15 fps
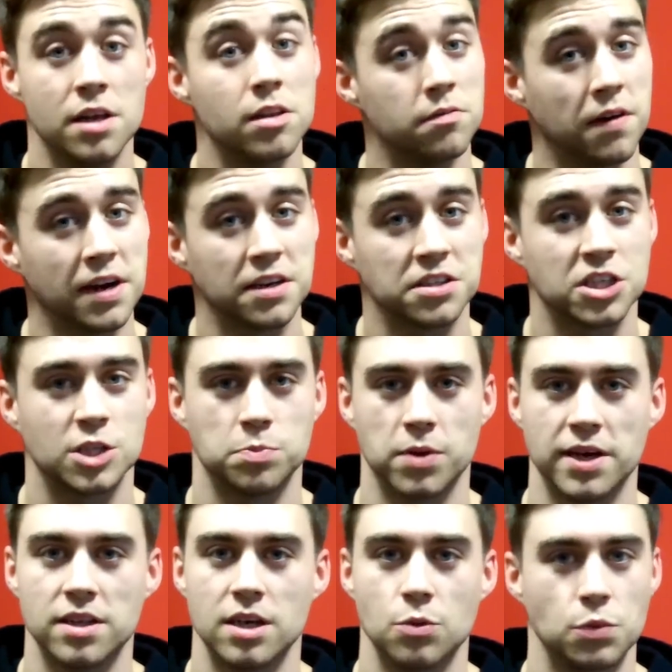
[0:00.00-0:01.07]
The virus is
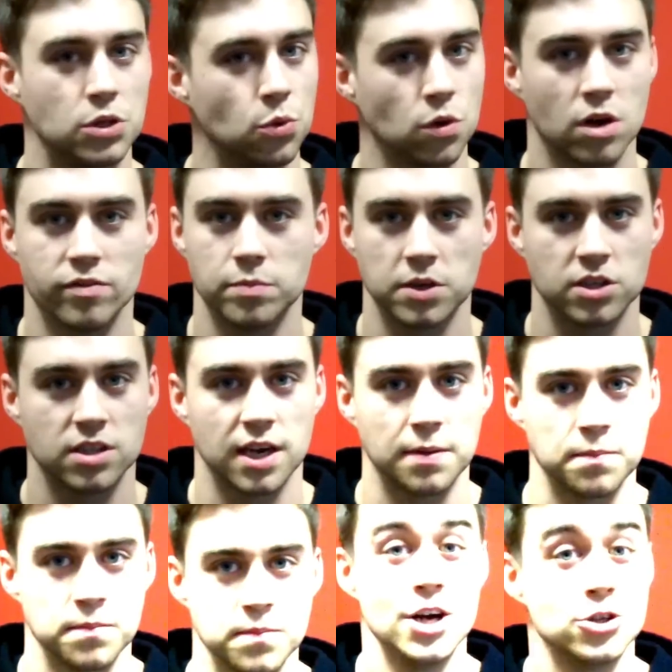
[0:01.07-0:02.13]
spreading and we don't have much
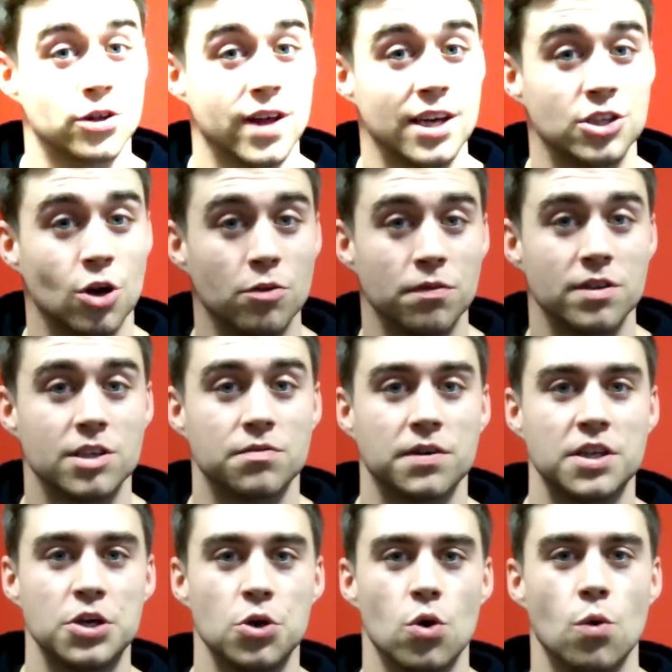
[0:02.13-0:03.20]
time. So that's all for this
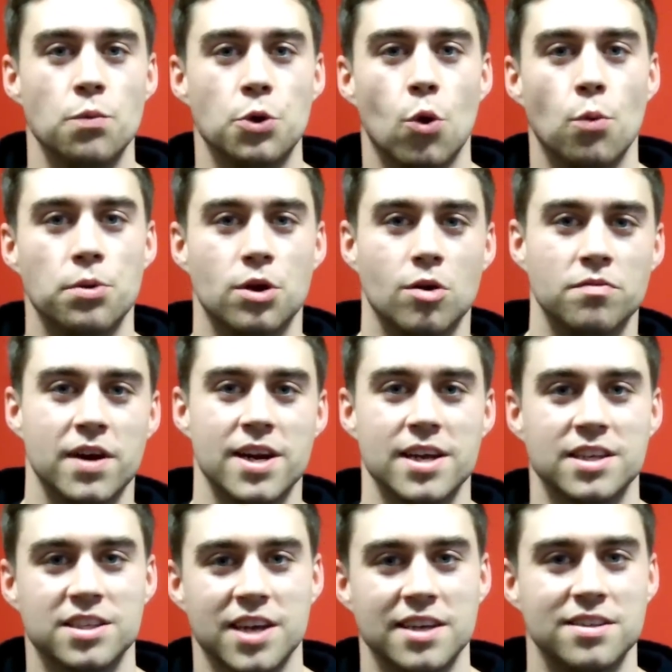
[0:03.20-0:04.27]
video, and we hope you're all very
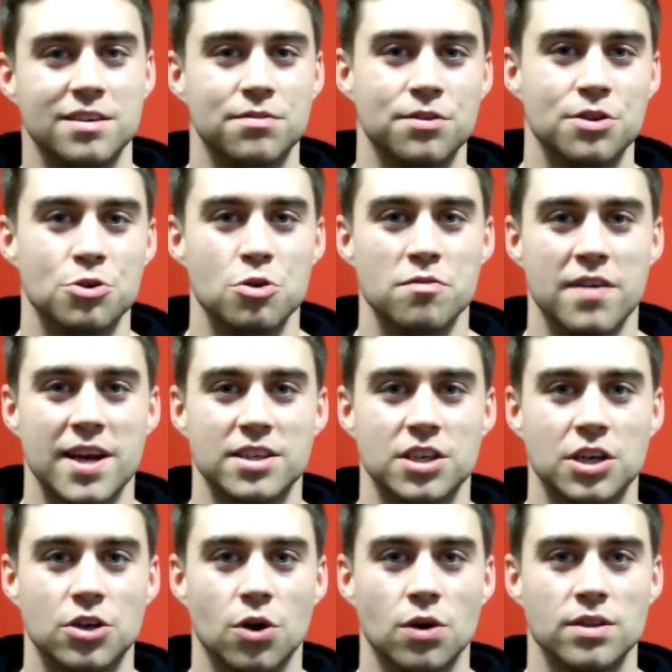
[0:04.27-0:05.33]
excited for the new
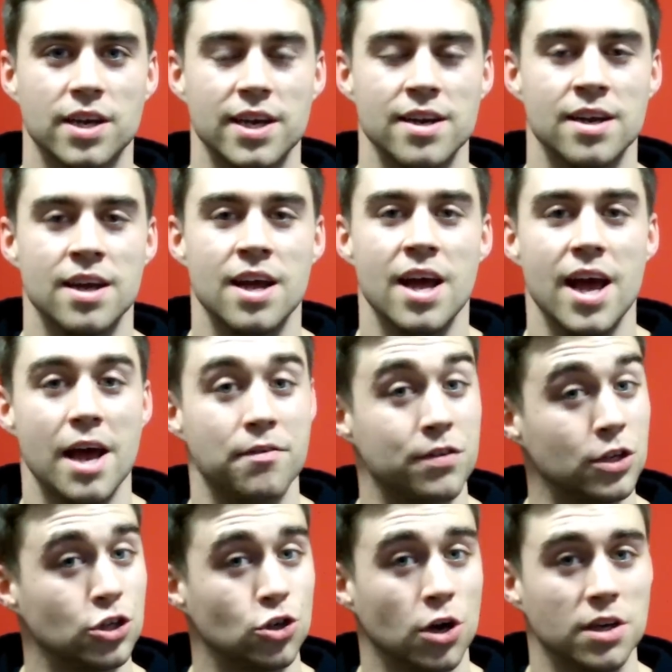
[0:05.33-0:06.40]
events and content. If
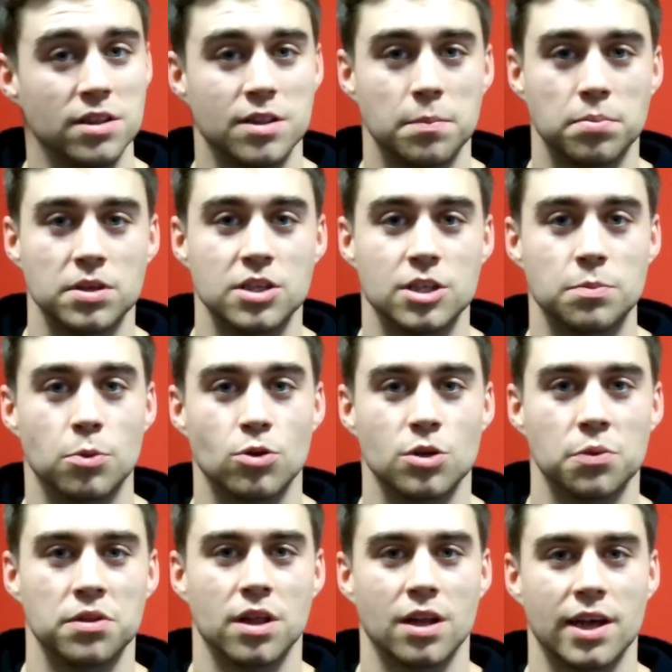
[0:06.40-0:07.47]
you enjoyed, then please support
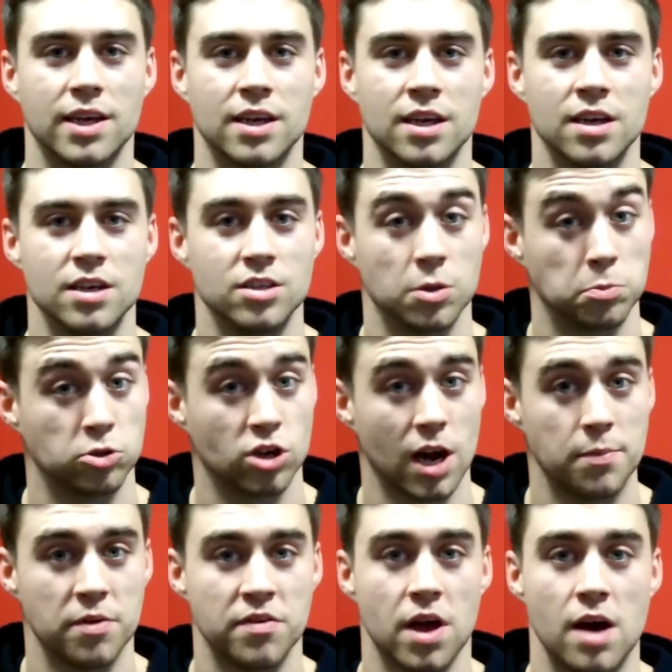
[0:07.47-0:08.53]
it with a like,
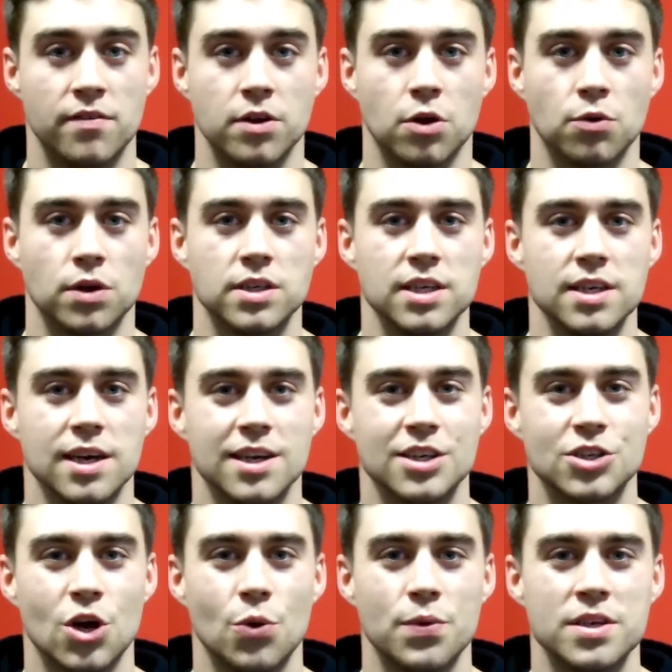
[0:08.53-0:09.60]
subscribe if you haven't already, and
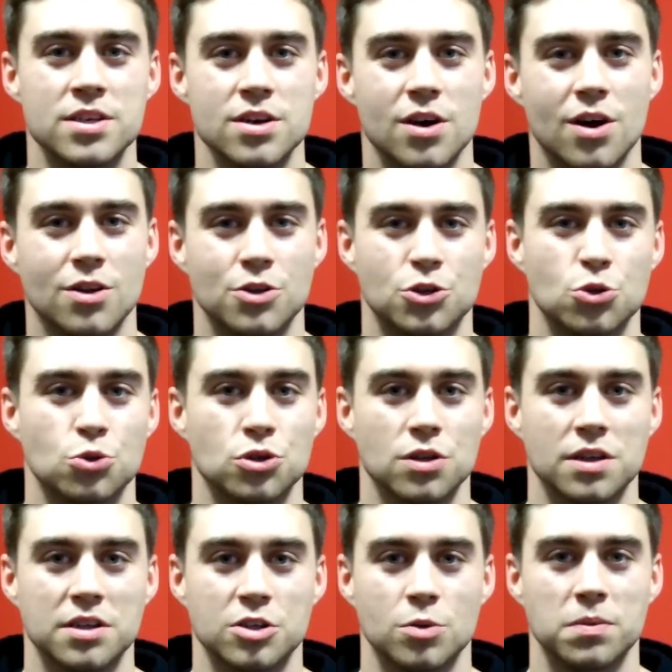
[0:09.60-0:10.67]
as always, all our
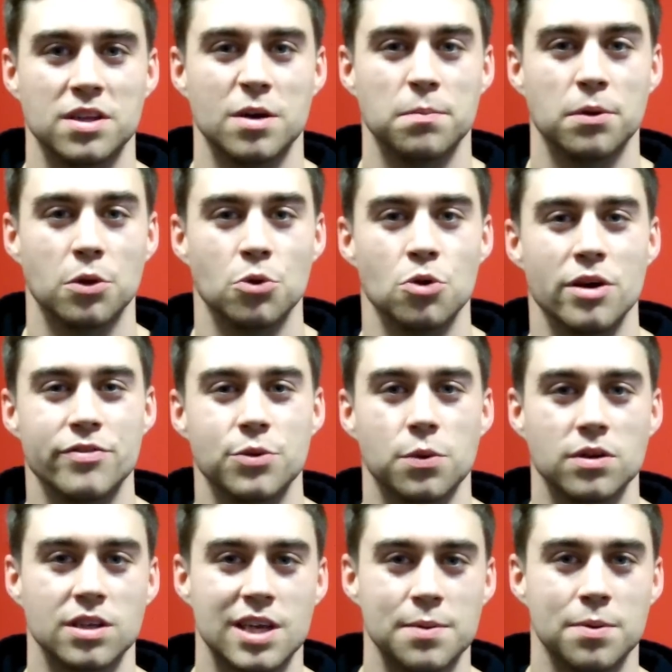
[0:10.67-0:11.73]
social links will be down below if you
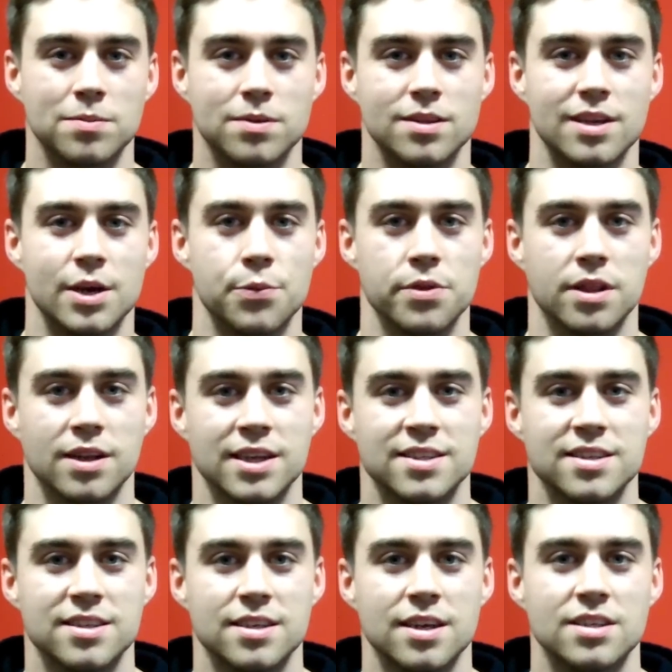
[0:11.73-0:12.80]
want to keep up to date with the
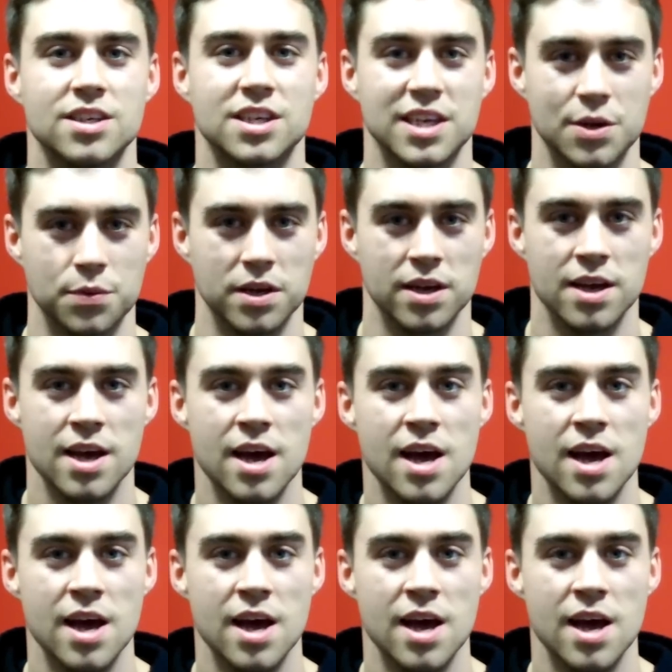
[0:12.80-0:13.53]
latest at Ninja Kiwi.